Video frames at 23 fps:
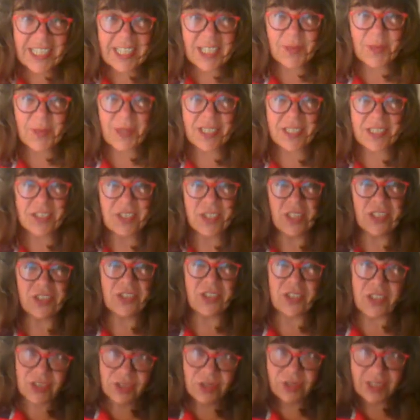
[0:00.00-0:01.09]
about
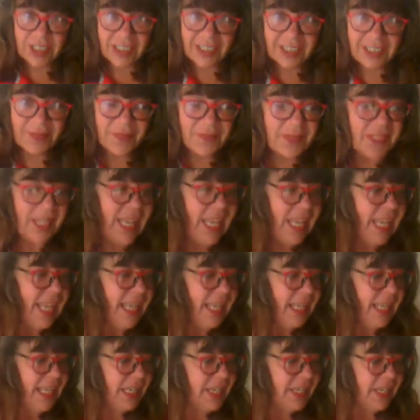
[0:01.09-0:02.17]
tuning
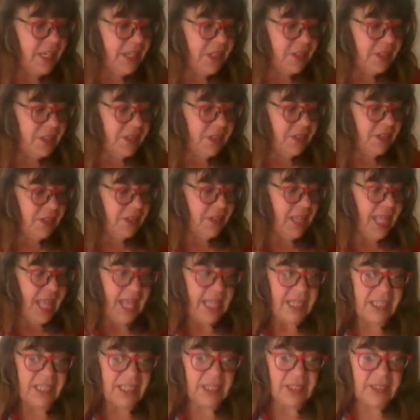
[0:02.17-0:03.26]
is
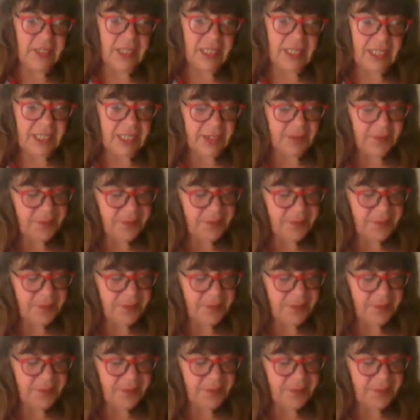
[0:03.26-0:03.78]
that the